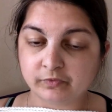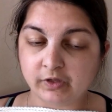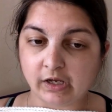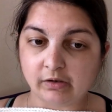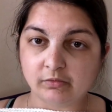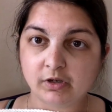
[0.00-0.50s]

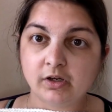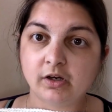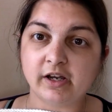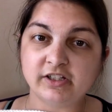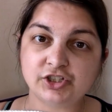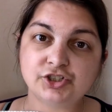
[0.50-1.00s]
Yeah,
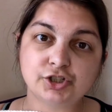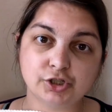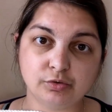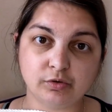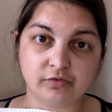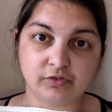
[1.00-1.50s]
I did
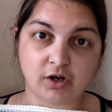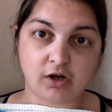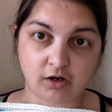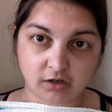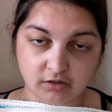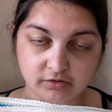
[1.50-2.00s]
two of the
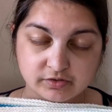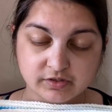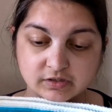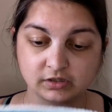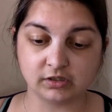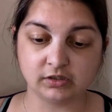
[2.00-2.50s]

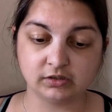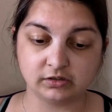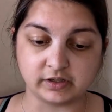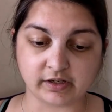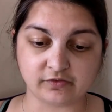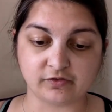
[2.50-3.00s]
hearts,
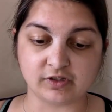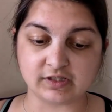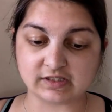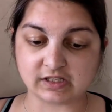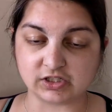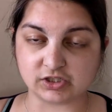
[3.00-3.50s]
like for the
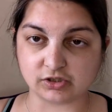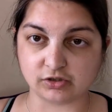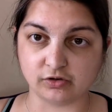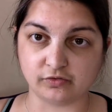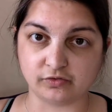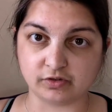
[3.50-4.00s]
center
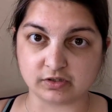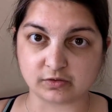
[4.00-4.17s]
of the